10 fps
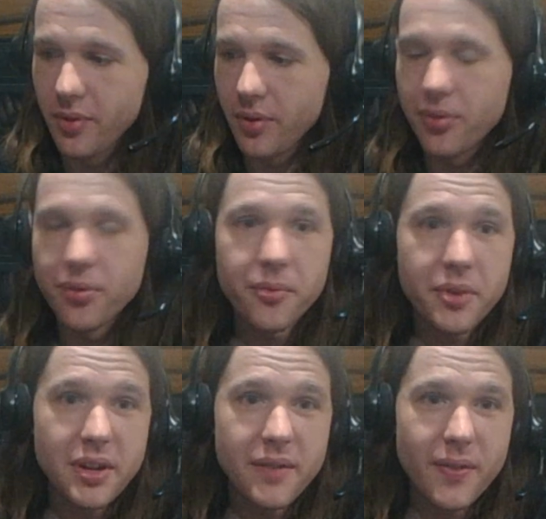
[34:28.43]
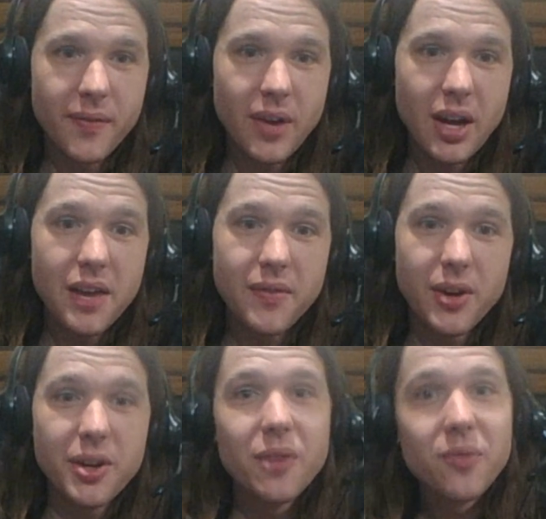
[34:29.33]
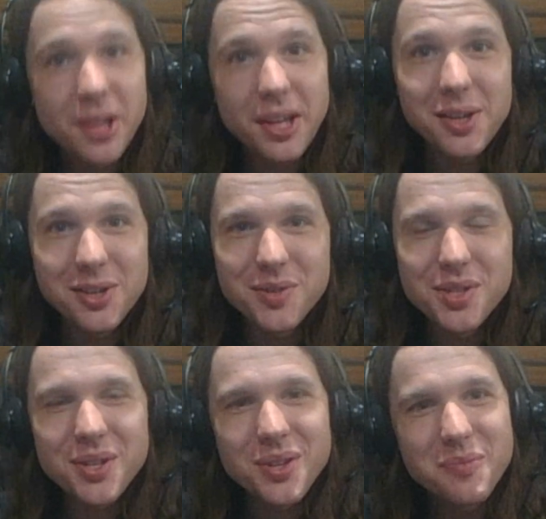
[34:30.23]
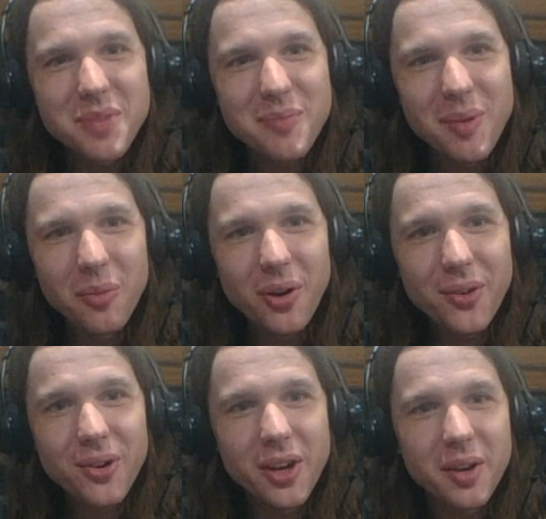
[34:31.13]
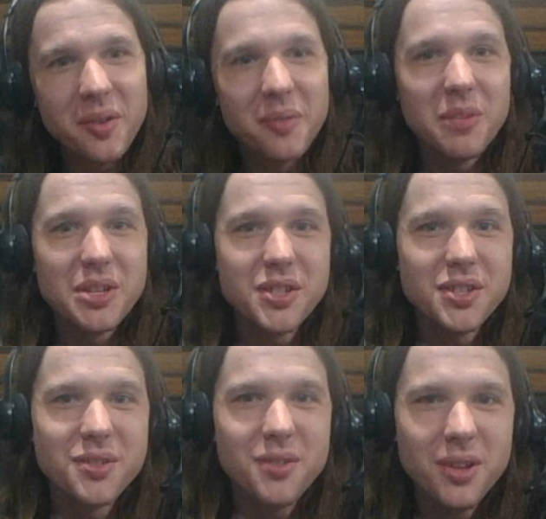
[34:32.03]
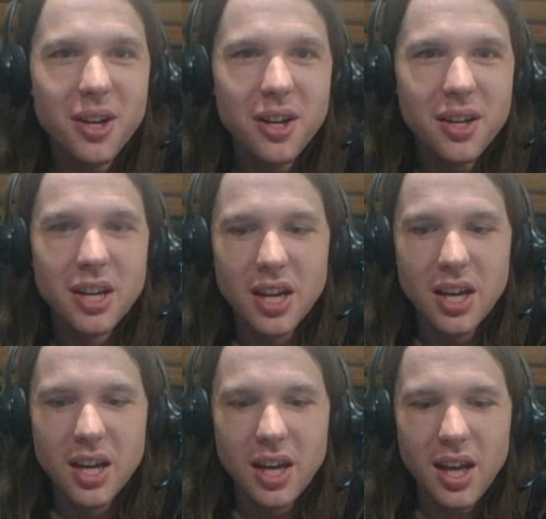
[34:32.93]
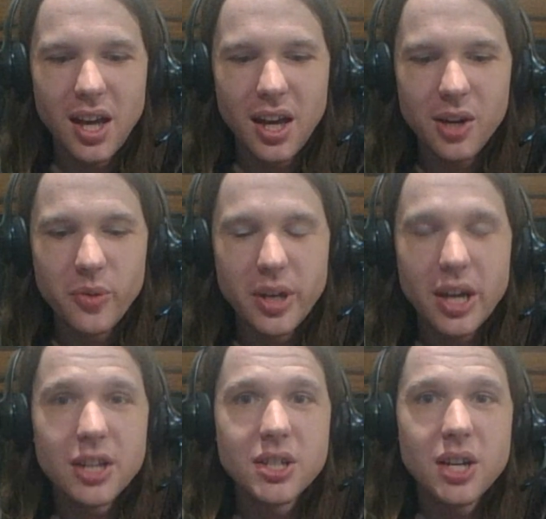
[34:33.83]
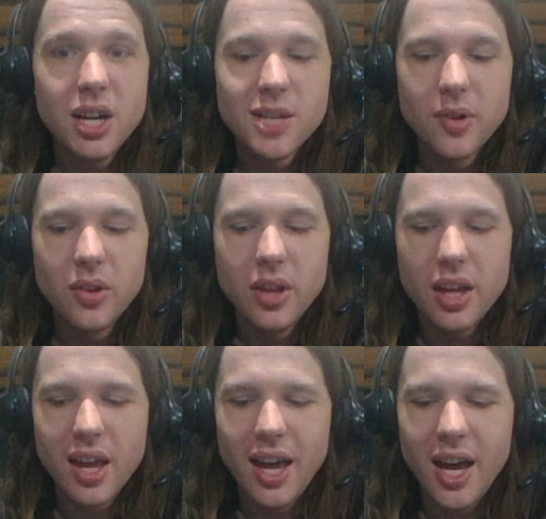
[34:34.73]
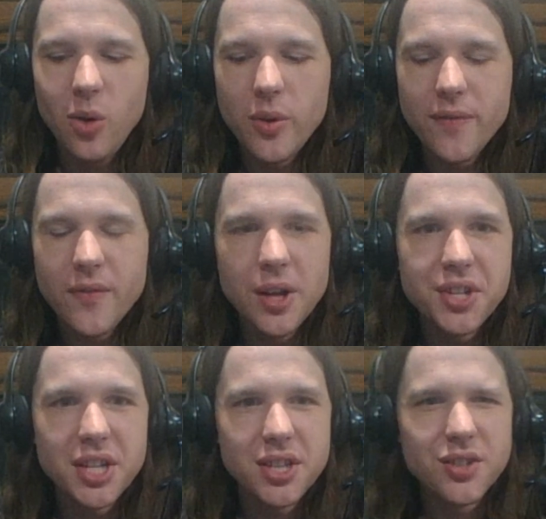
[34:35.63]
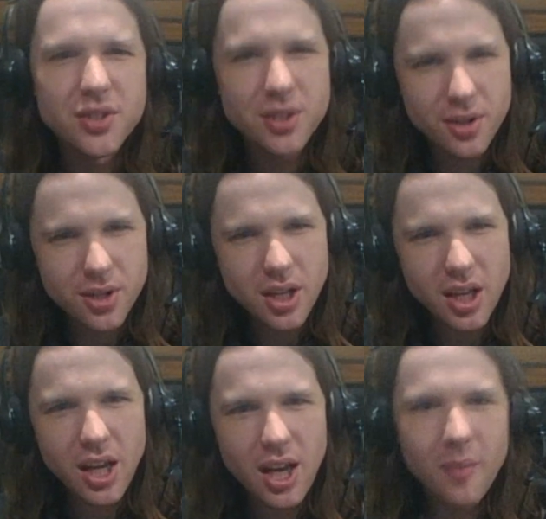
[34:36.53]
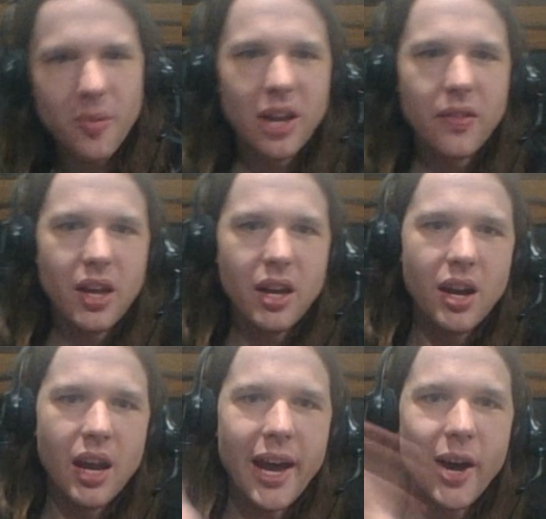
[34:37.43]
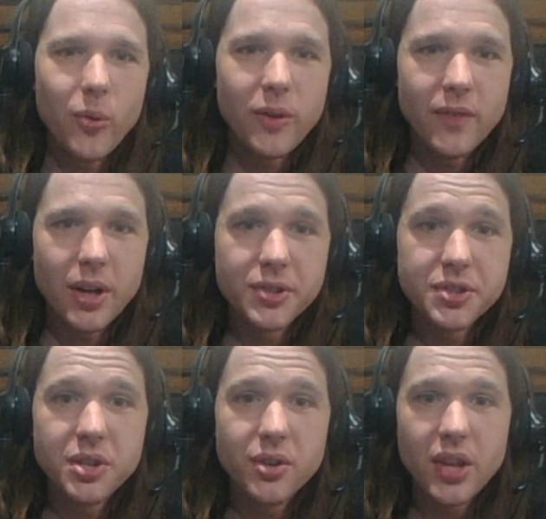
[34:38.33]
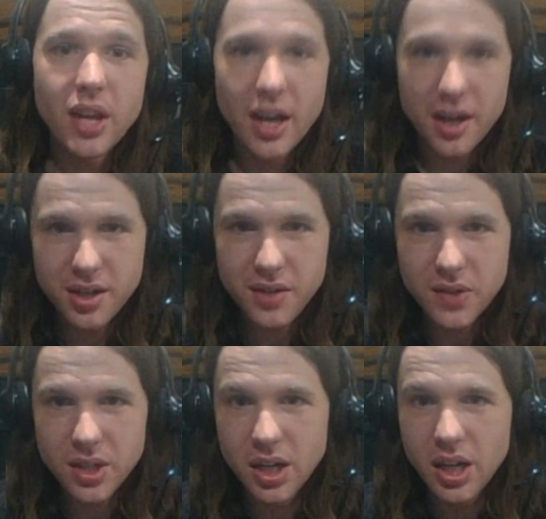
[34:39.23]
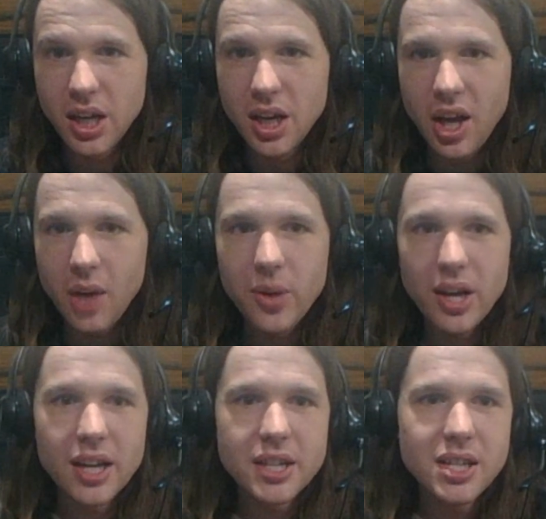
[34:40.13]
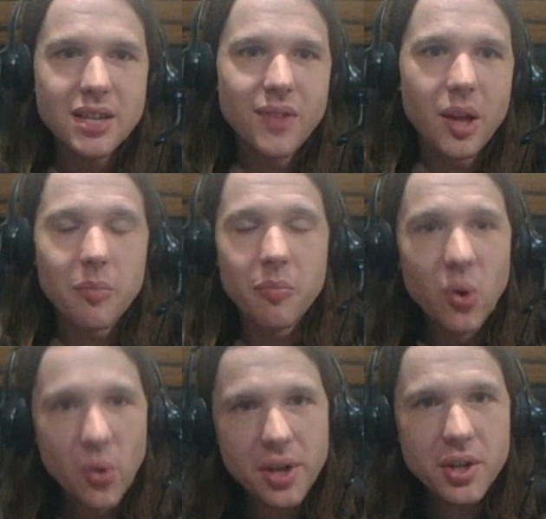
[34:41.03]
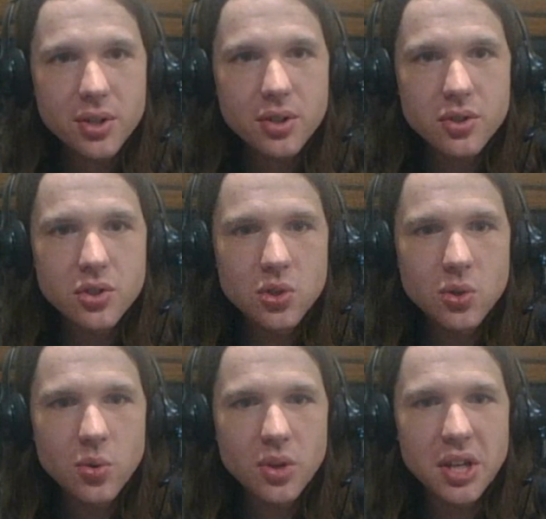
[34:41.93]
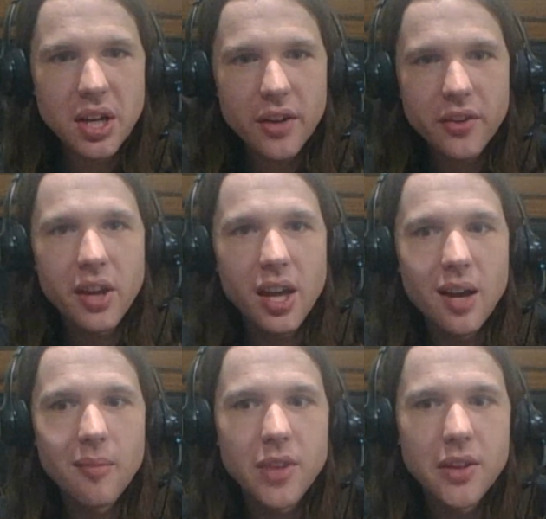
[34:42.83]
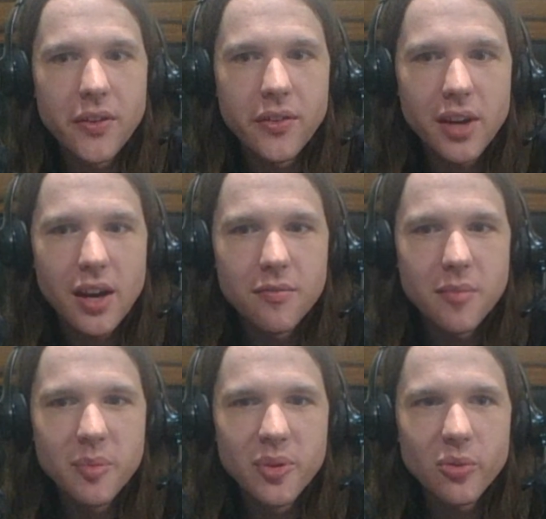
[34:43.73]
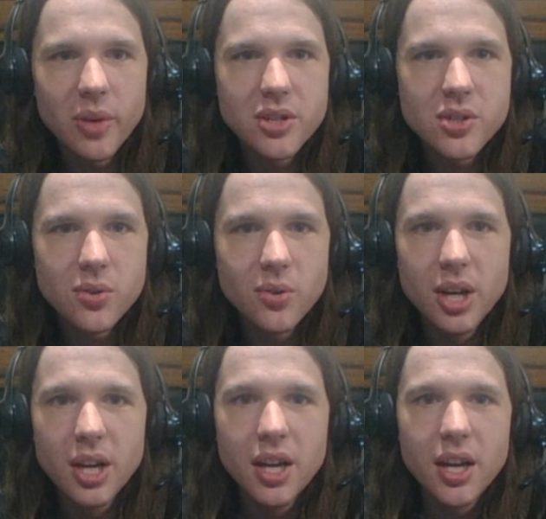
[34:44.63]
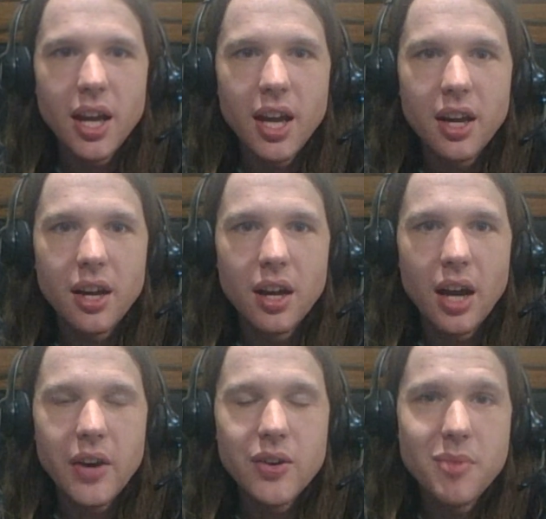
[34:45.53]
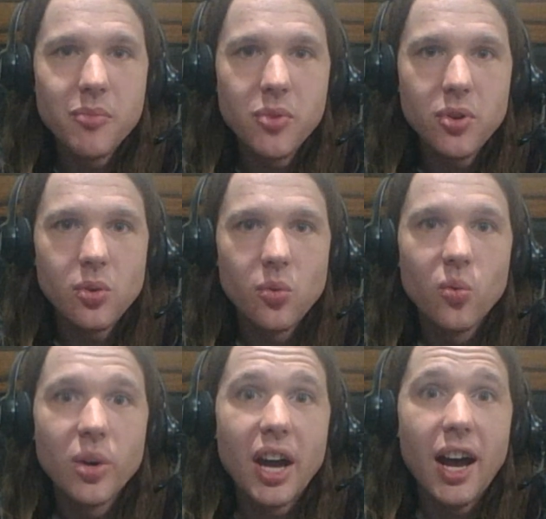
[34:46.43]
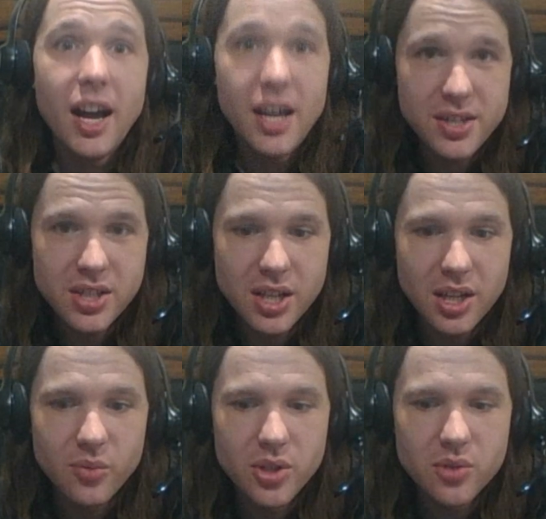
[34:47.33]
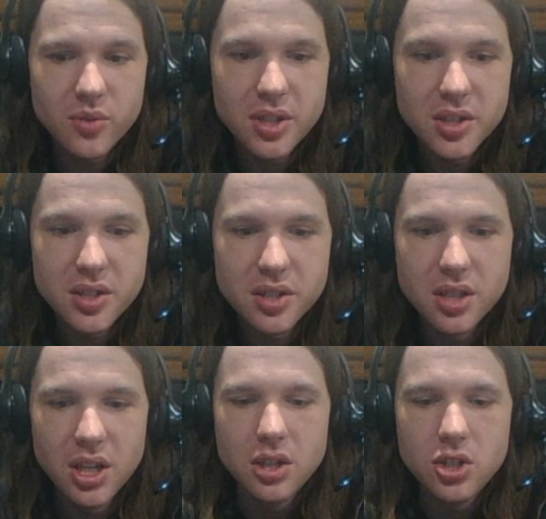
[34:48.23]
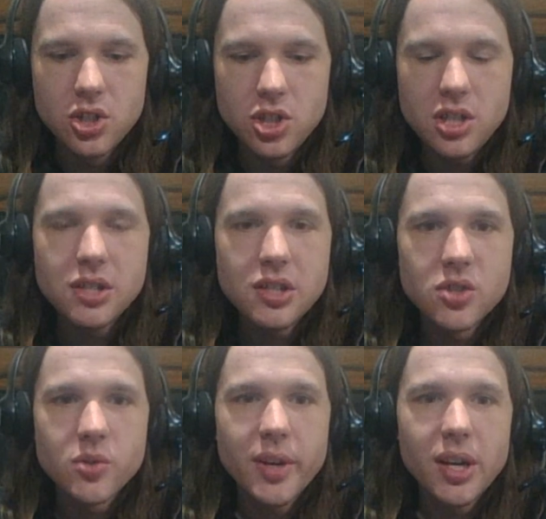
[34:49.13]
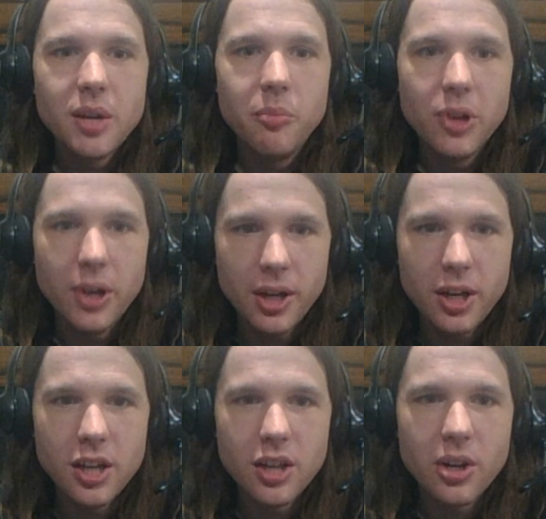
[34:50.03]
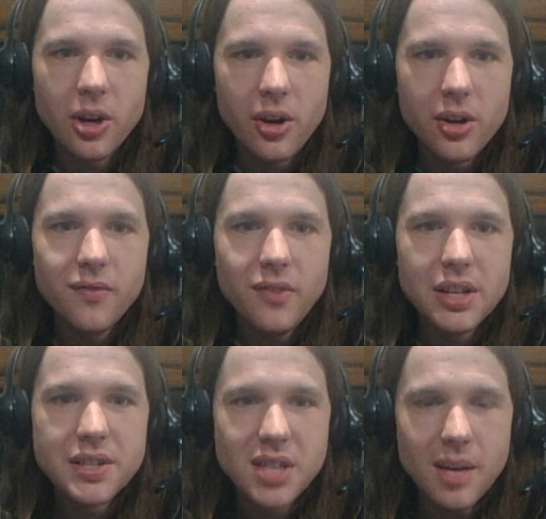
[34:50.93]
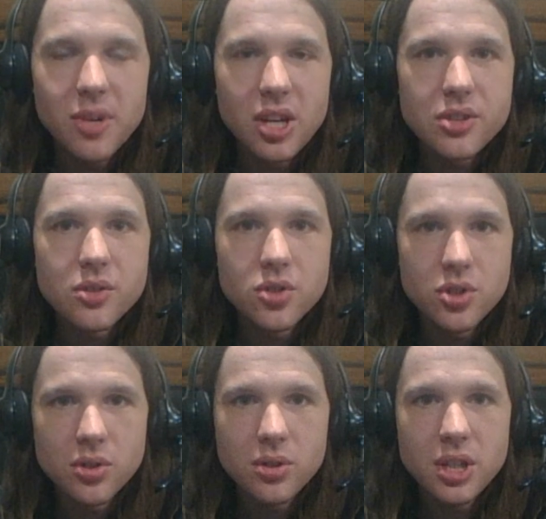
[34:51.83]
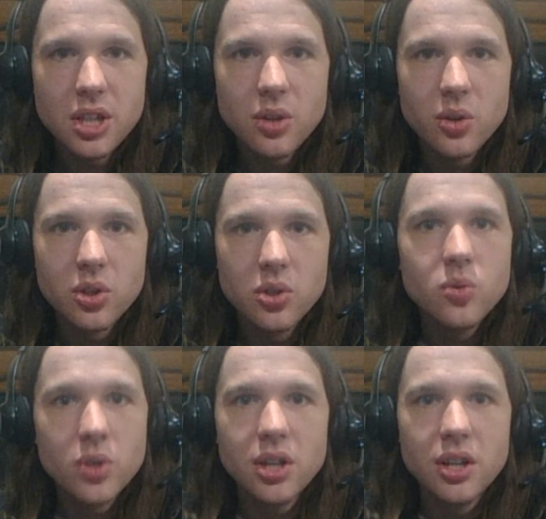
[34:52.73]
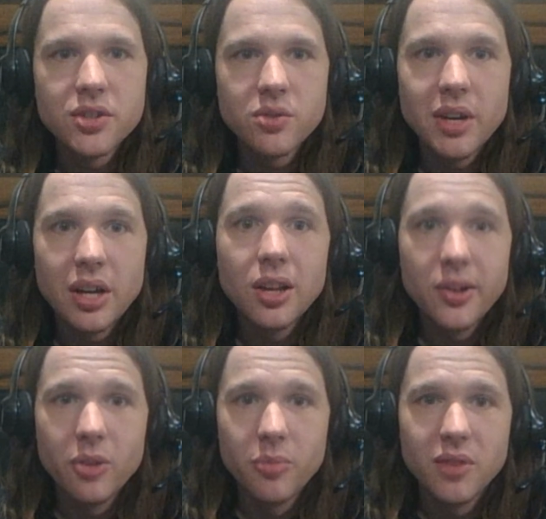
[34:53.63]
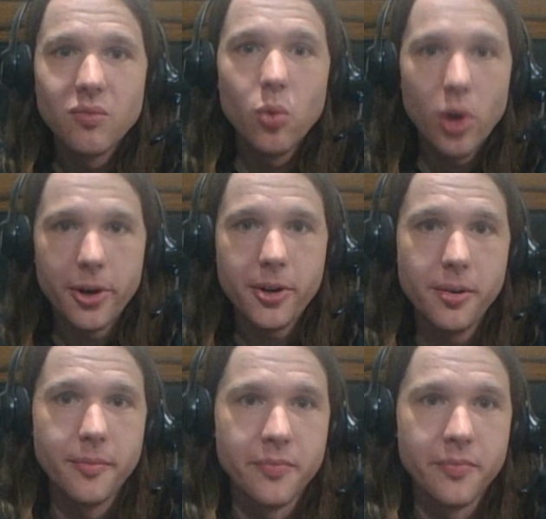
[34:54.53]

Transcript: Three of the five are now related to each other, me, my brother, and my sister-in-law. And we got to talk about, like, how we felt at the start of the camp and then how we felt near the end of it. And we got to give, like, pointers to the next camp that the staff members went to. And I remember what I said, which was, "Jesus sweated blood in the Garden of Gethsemane, so surely you can all sweat a little bit of water."